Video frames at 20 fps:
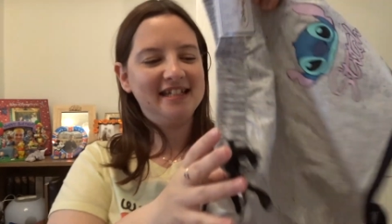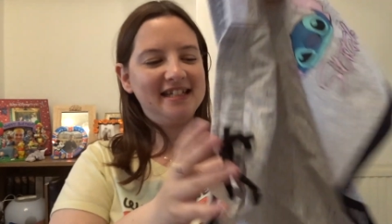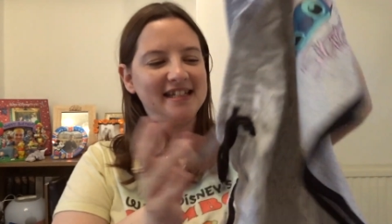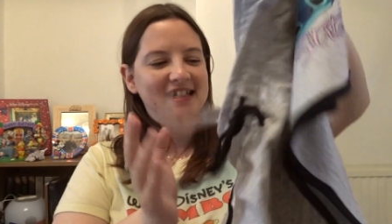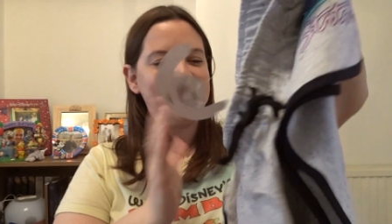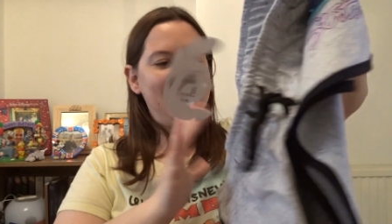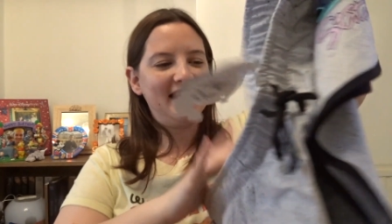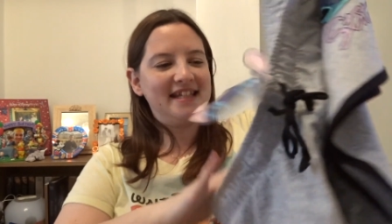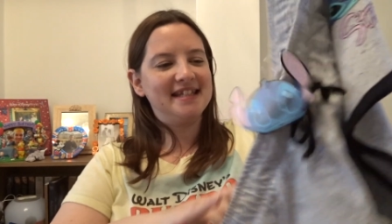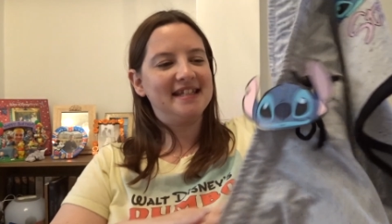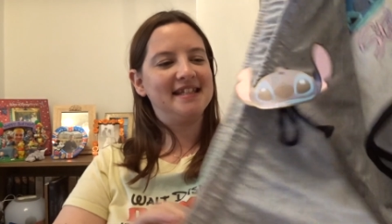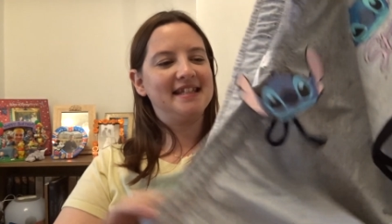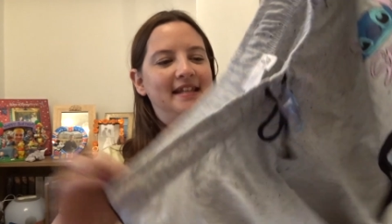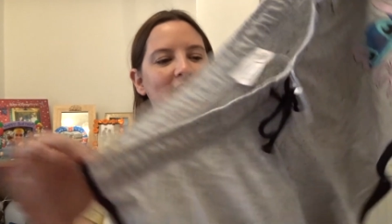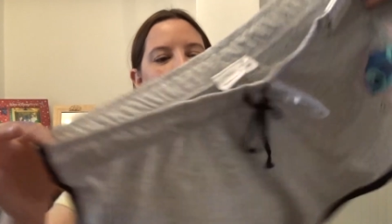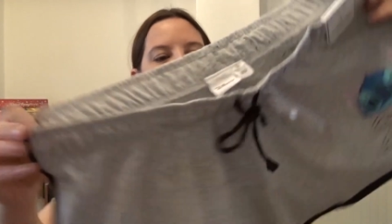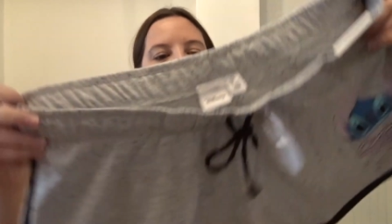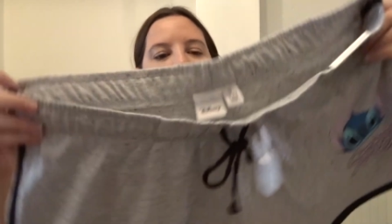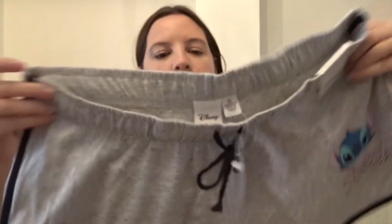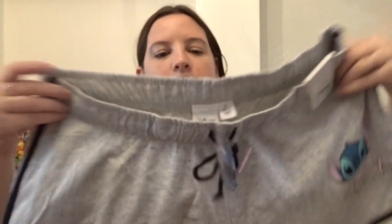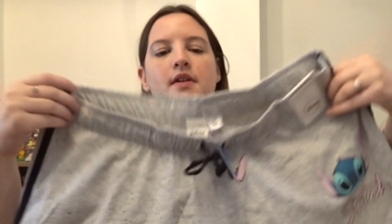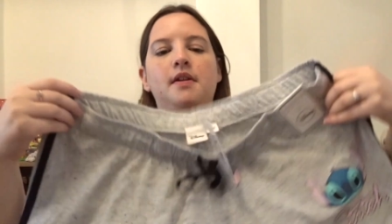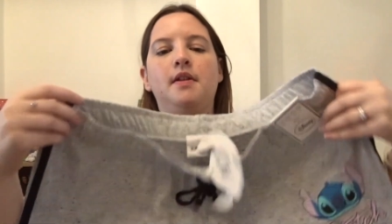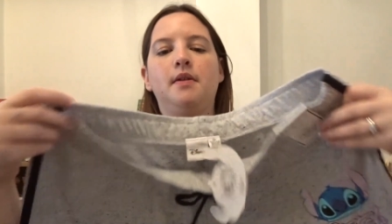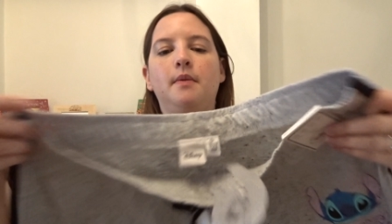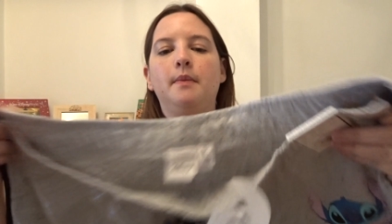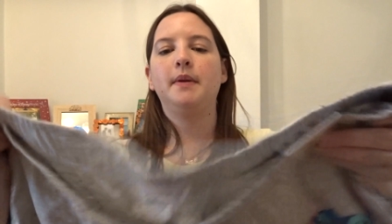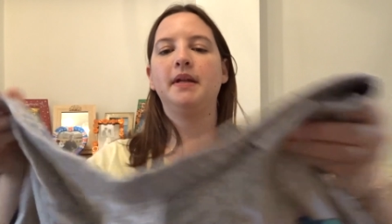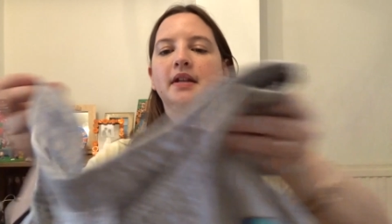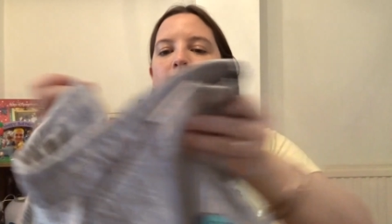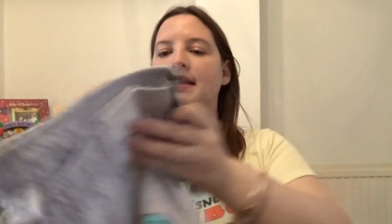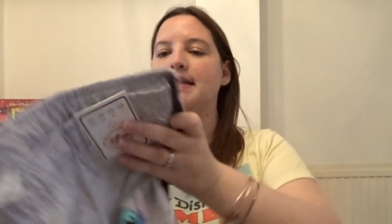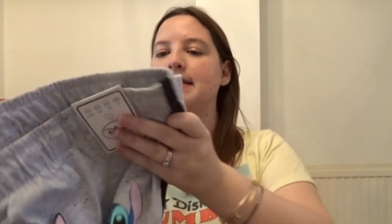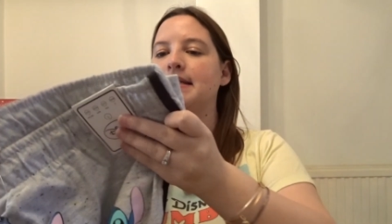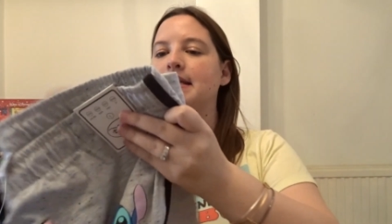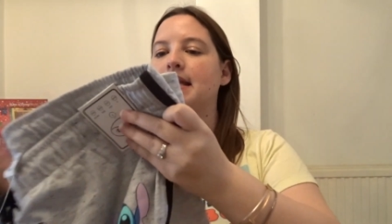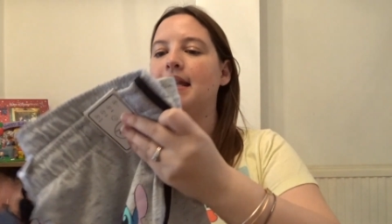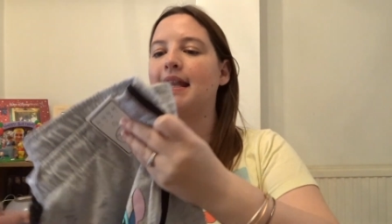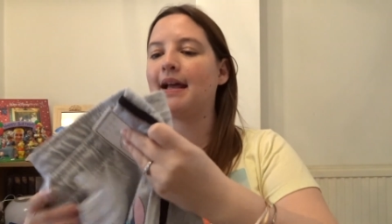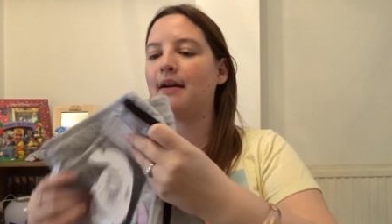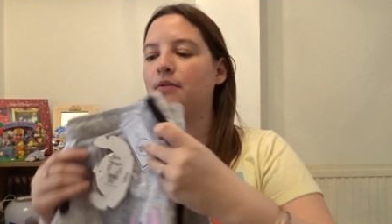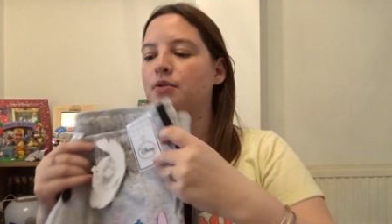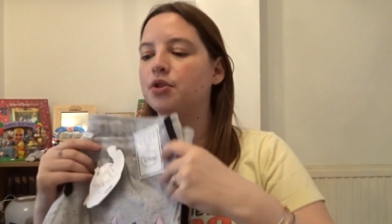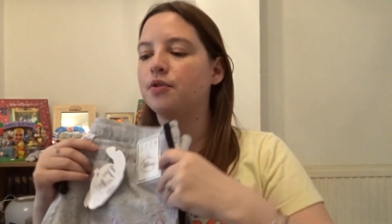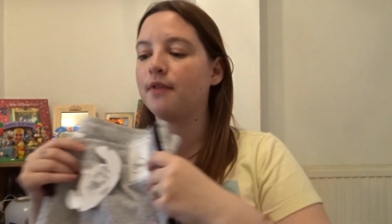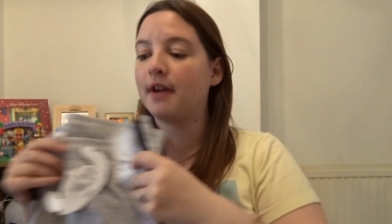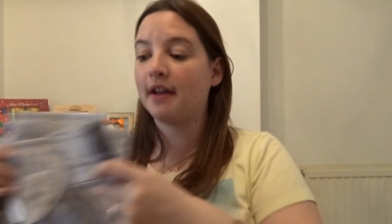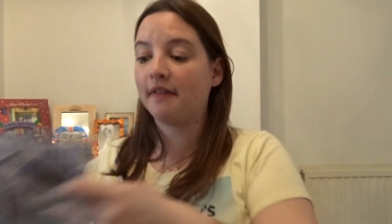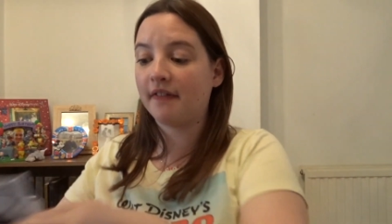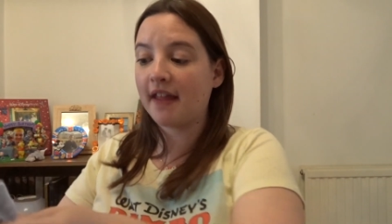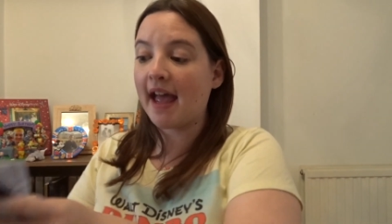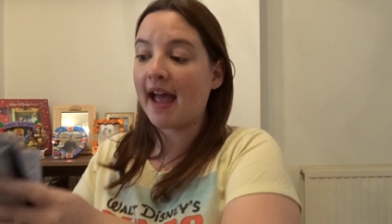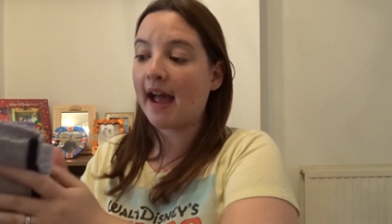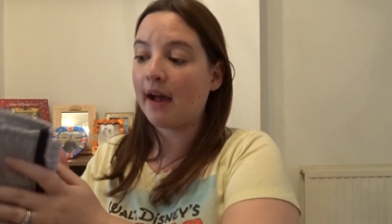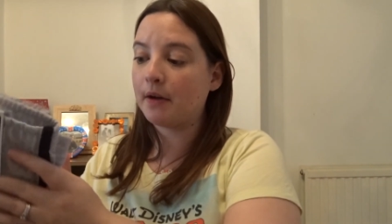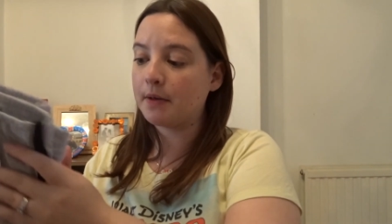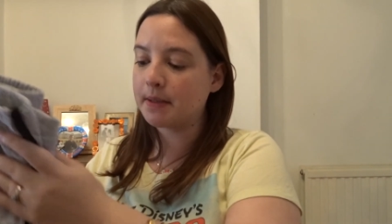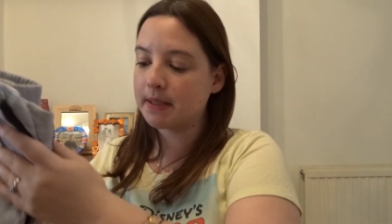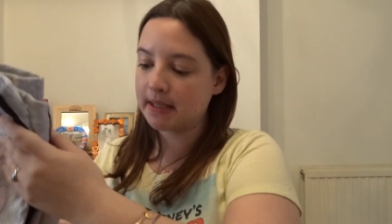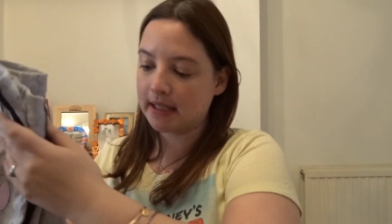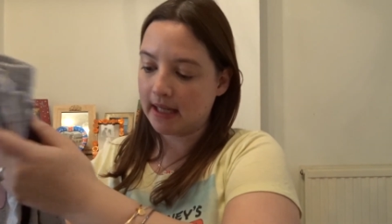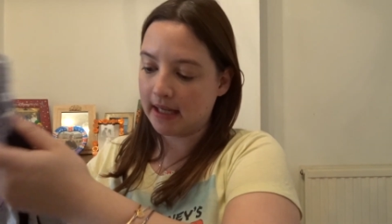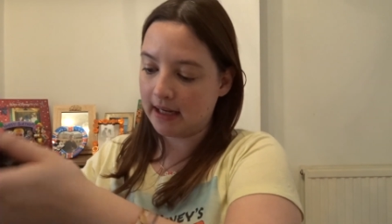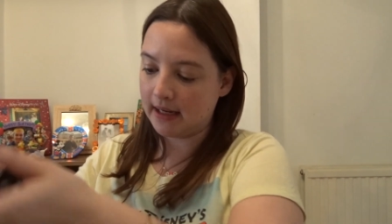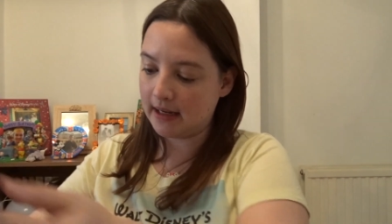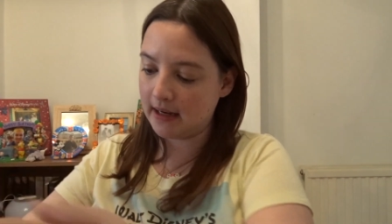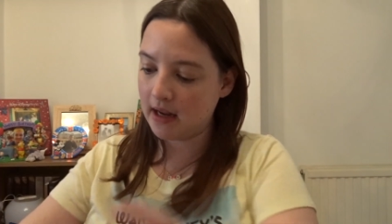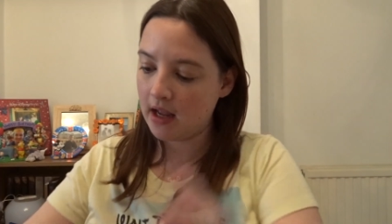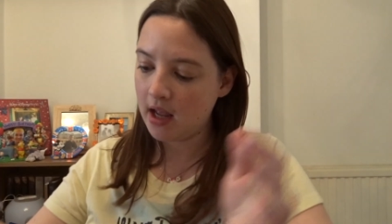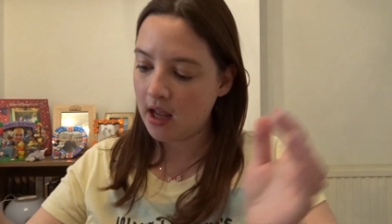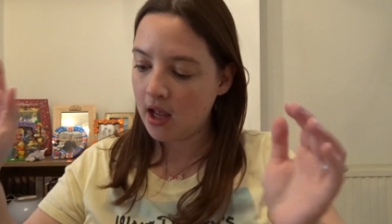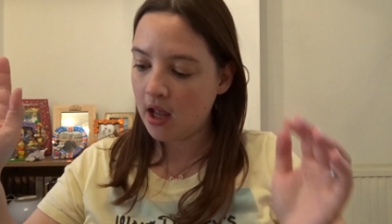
So yes, it'll be nice to lounge around the house in